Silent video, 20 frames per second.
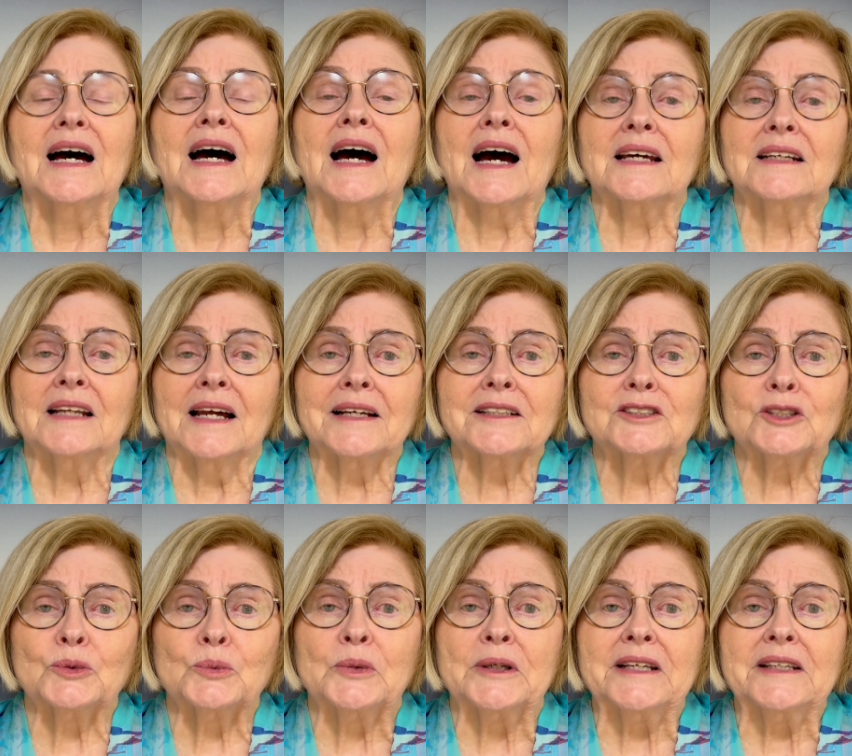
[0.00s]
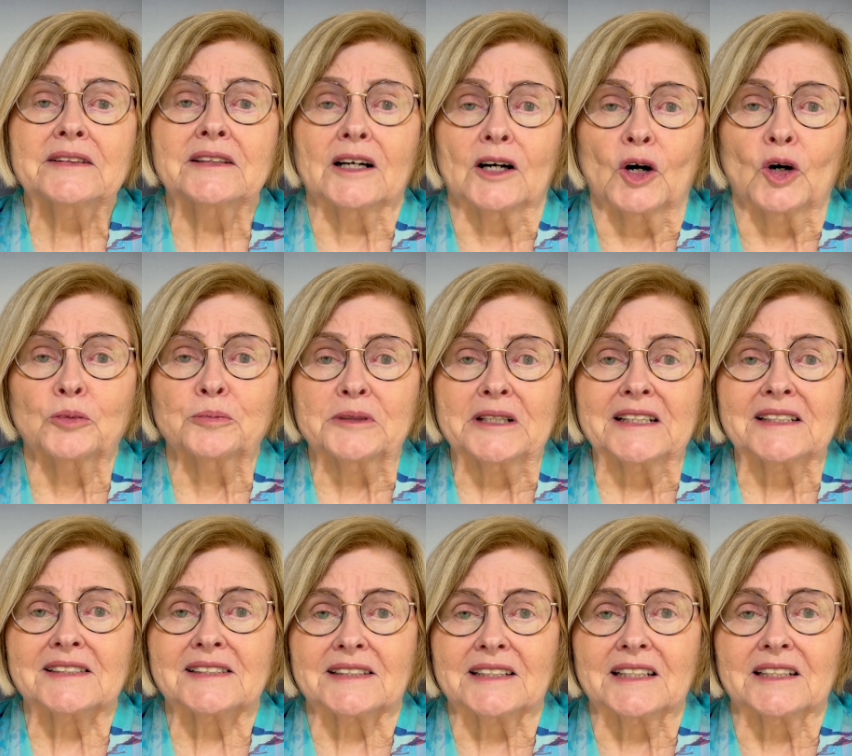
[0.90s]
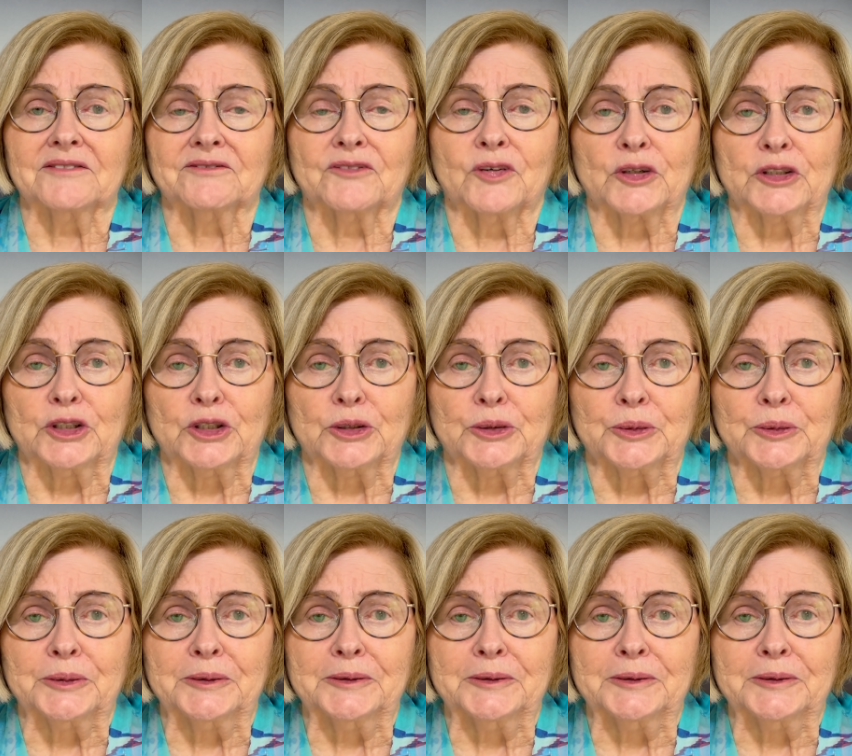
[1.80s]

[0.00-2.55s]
I'd like to read the opening scene for you.